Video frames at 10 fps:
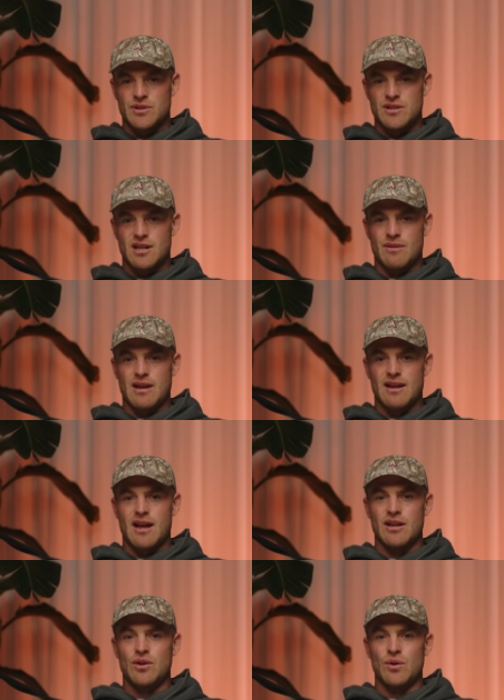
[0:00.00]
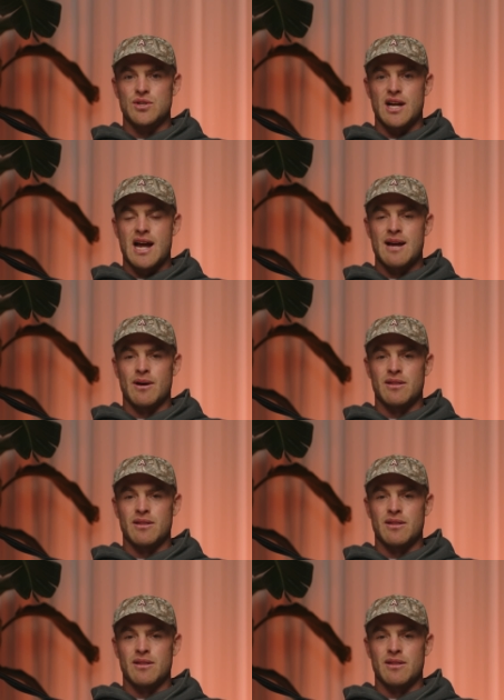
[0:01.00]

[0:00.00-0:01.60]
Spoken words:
which is going to be a huge game.